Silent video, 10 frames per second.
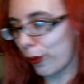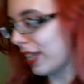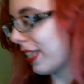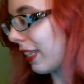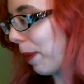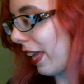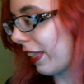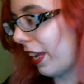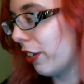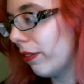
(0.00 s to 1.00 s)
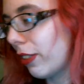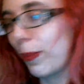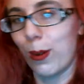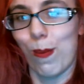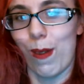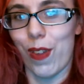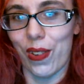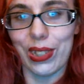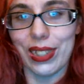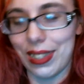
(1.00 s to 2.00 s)
know why that's back there. It's part of my
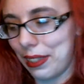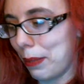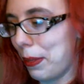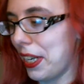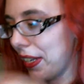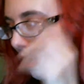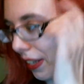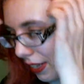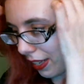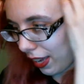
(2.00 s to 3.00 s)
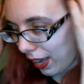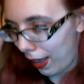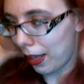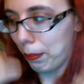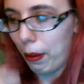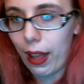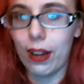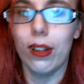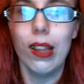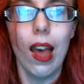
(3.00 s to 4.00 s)
favorites. It needs to be in the
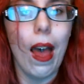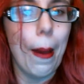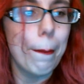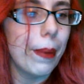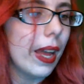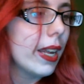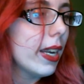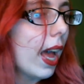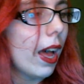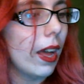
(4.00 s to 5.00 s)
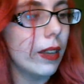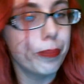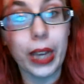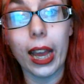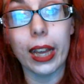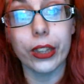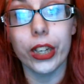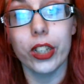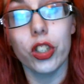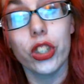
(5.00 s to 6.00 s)
pile. But, yeah, I
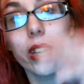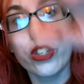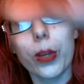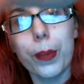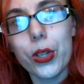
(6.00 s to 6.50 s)
thought I'd just kind of jump